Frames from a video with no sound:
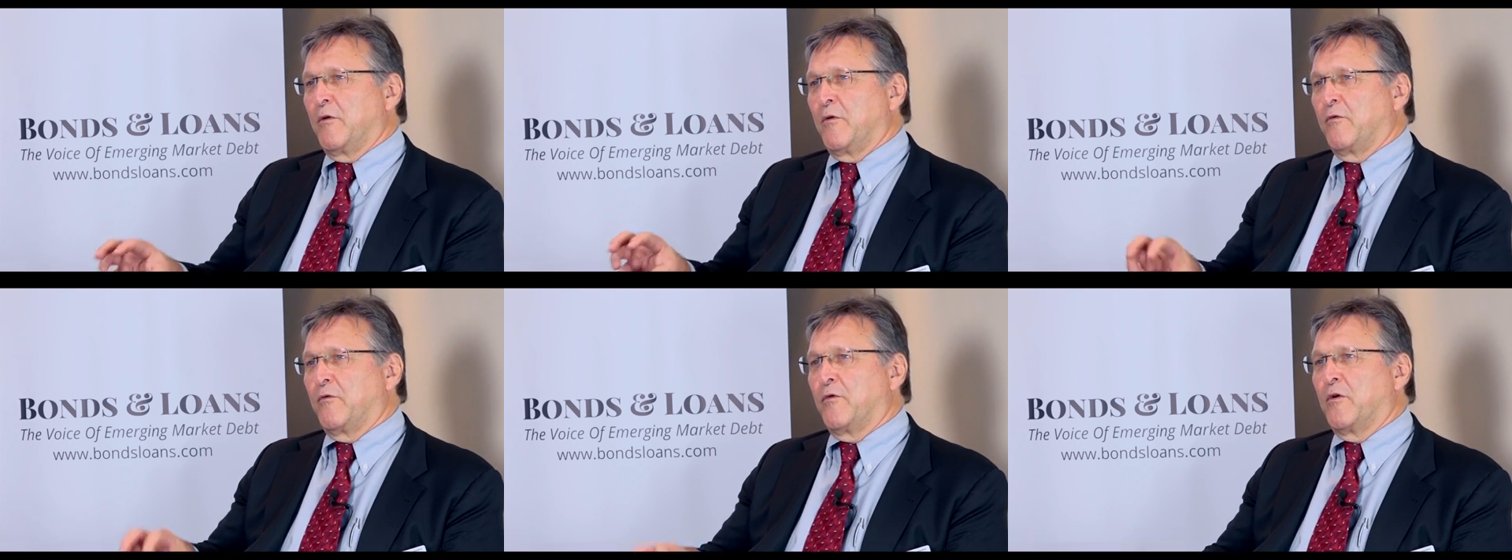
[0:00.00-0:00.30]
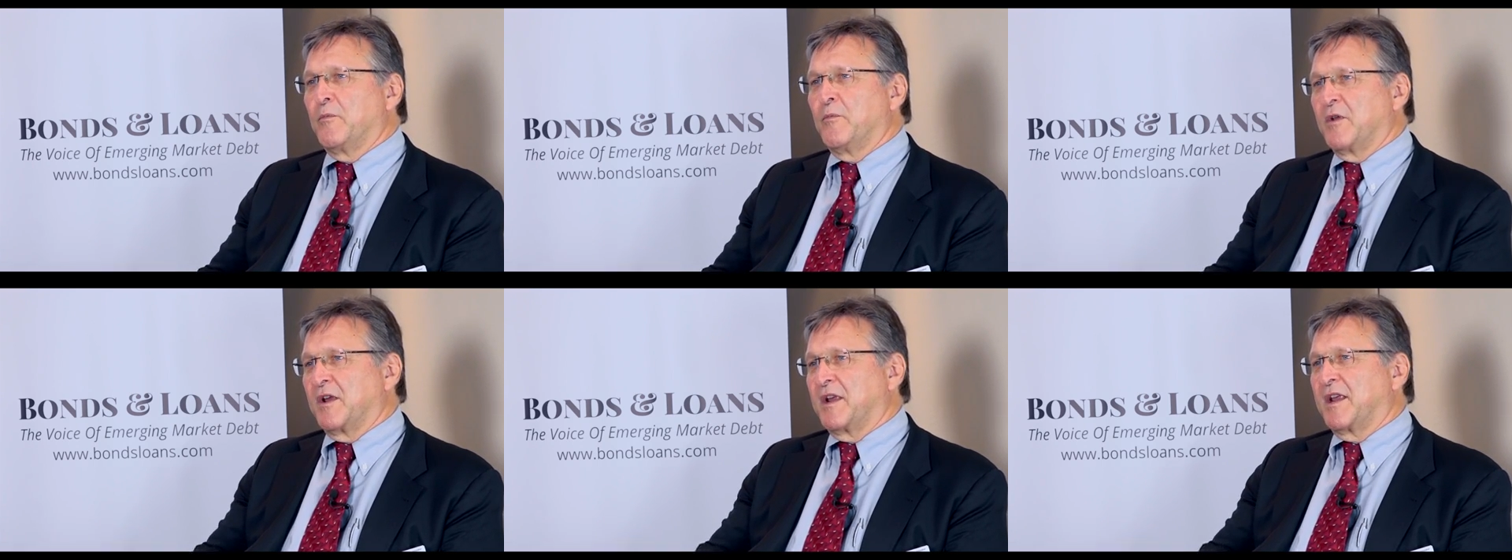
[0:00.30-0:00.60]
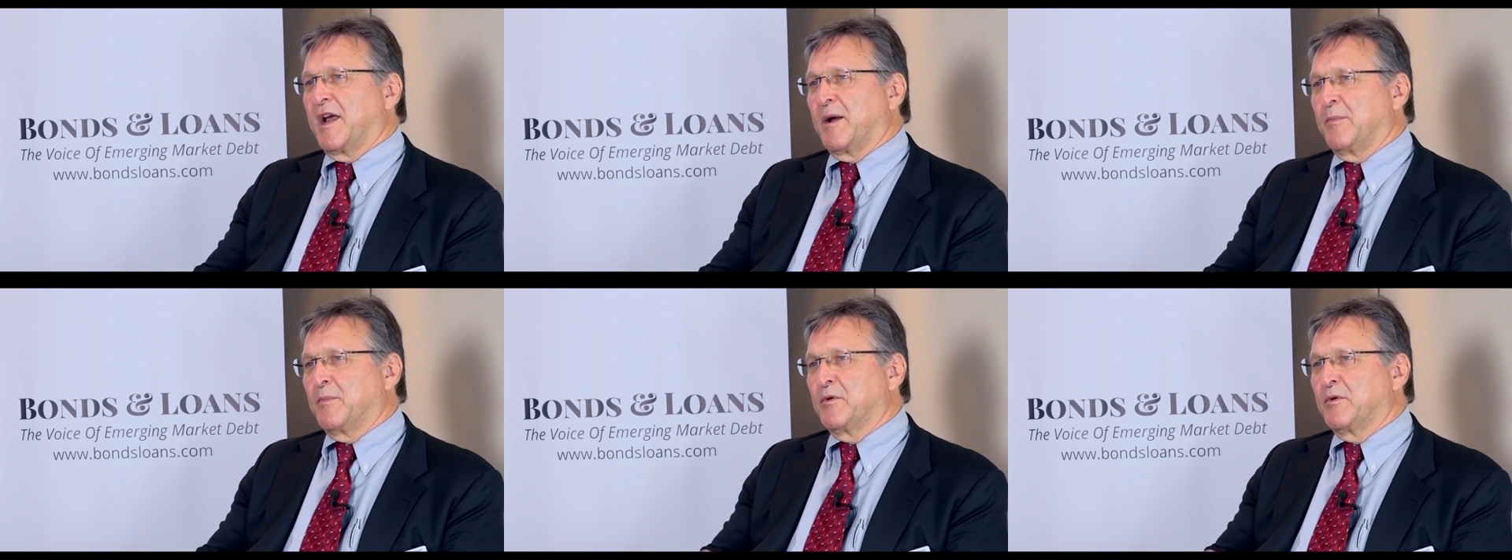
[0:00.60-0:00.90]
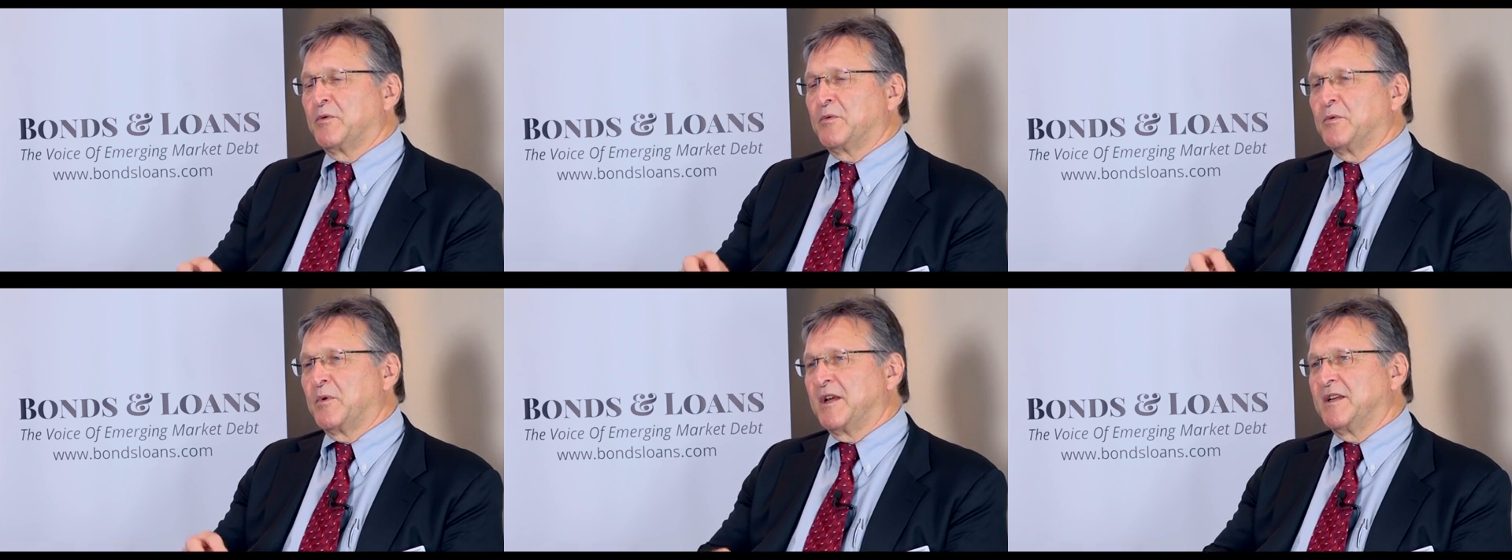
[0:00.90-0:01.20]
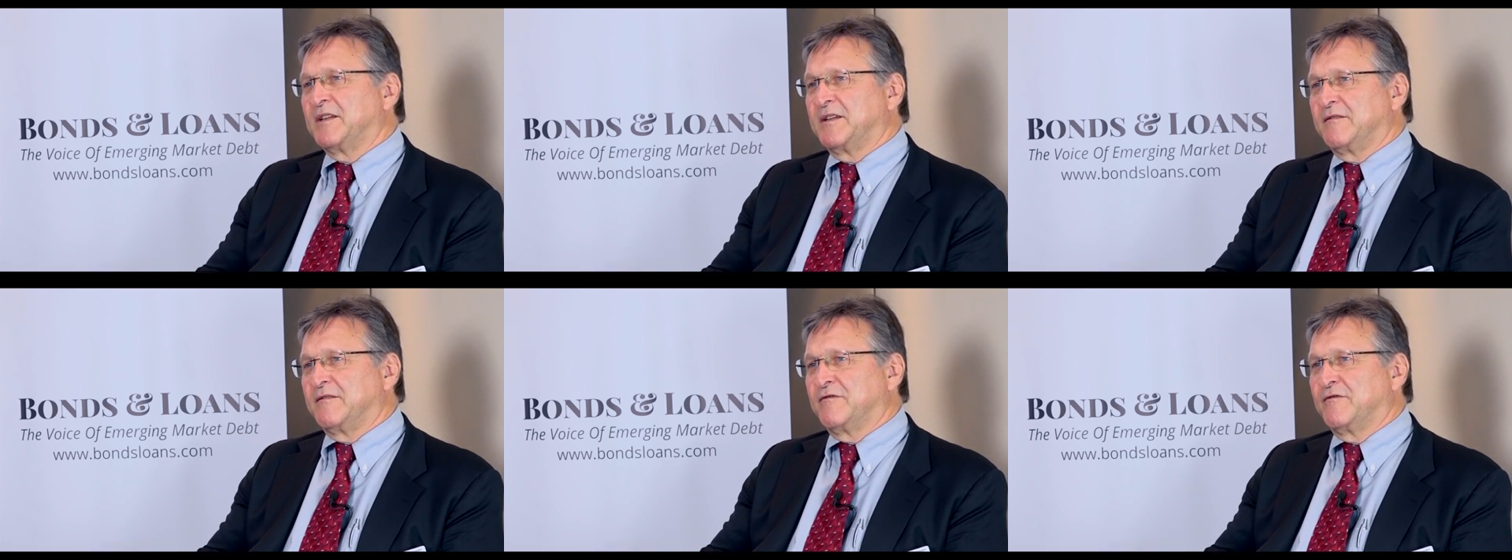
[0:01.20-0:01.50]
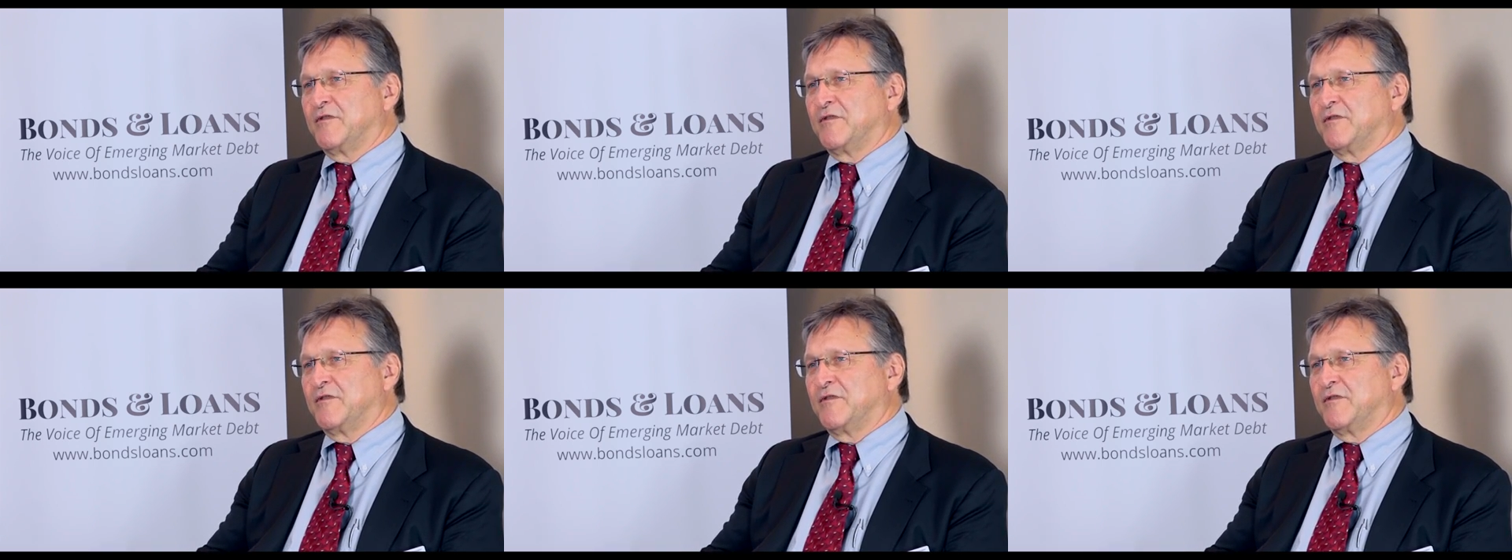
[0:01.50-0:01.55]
from the capital raising